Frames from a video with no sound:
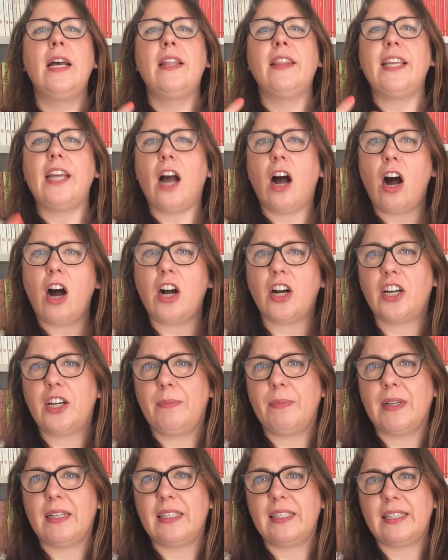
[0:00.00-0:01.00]
the
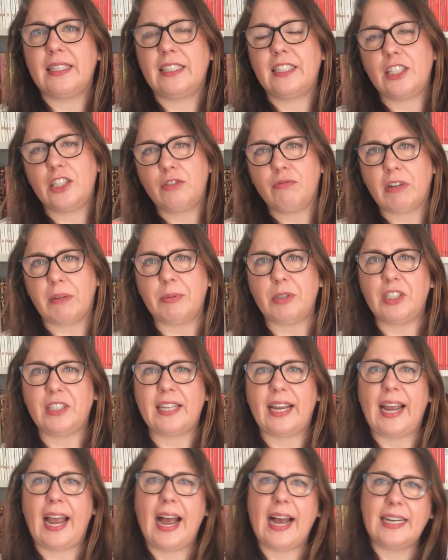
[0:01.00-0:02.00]
arguments and disruptions
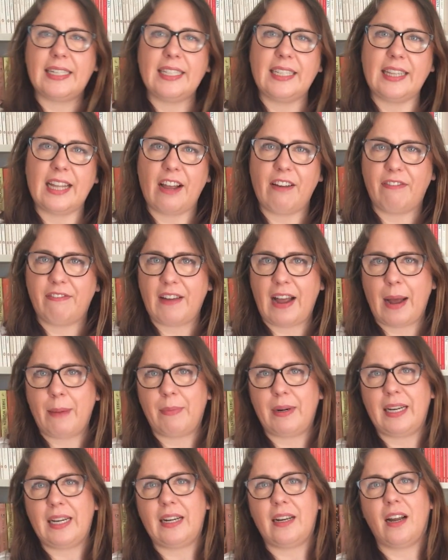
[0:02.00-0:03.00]
they had in their
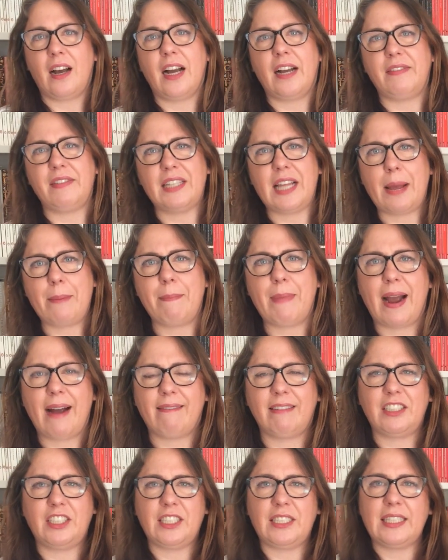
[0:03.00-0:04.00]
family lives, their
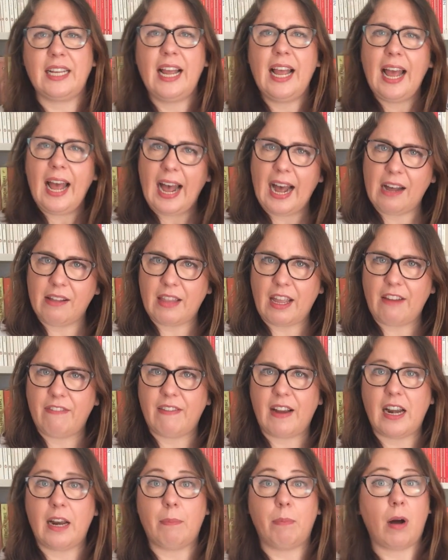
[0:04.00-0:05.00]
marriages, how they
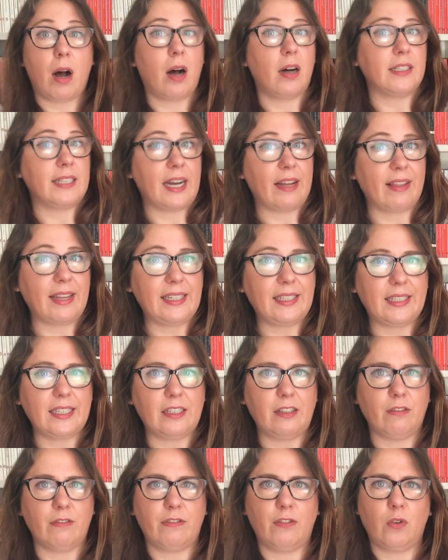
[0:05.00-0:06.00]
fell apart, how they
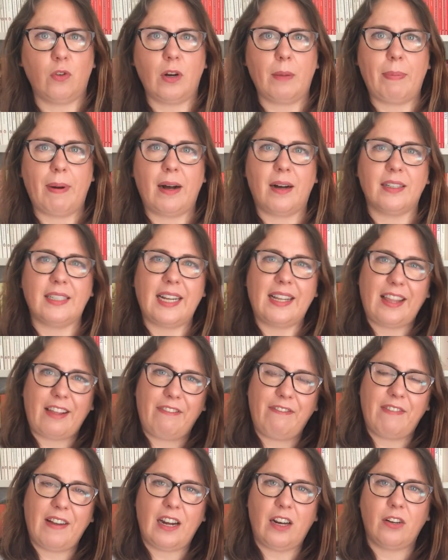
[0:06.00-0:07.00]
didn't fall apart, how they
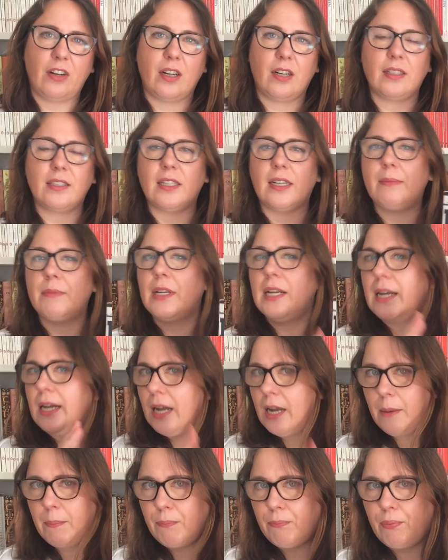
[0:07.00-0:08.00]
fell on hard times.
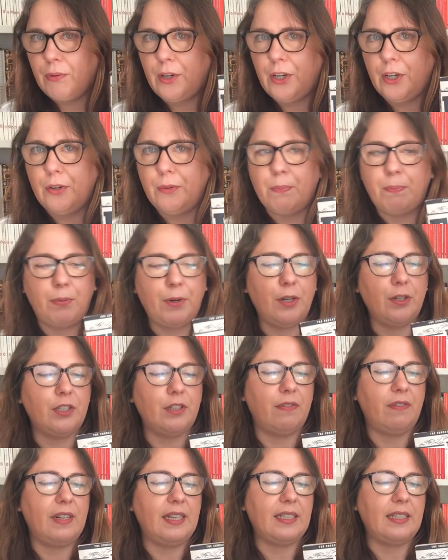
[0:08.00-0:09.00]

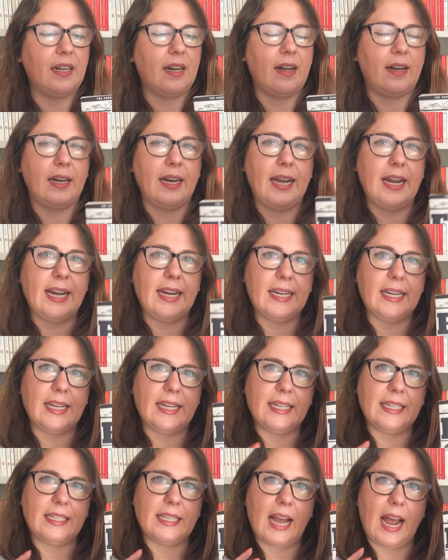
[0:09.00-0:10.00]
Beautifully done. It
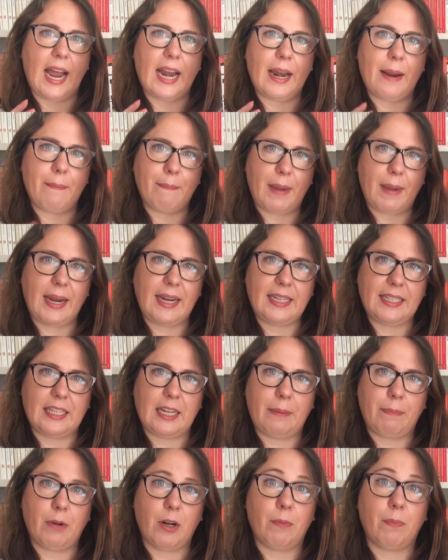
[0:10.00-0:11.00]
is an
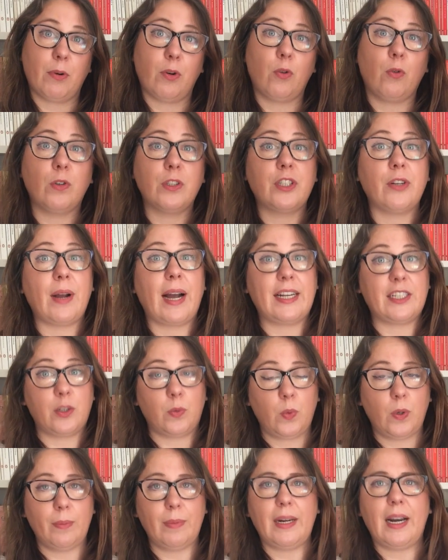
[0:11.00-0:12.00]
amazing book, but also as a
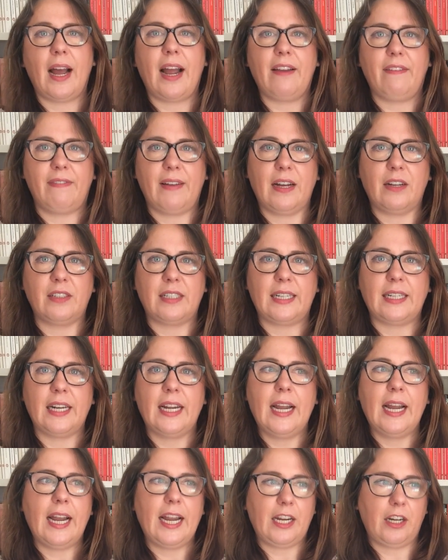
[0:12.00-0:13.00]
woman I found it
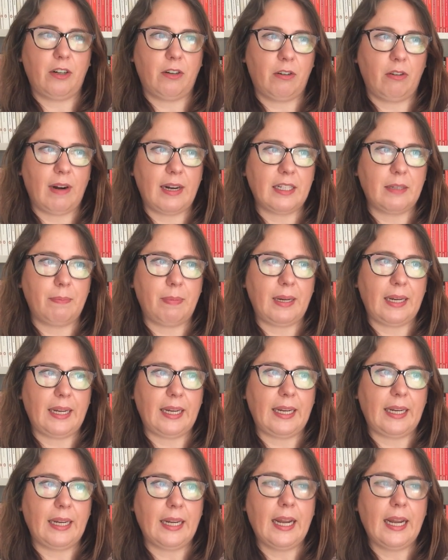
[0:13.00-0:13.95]
incredibly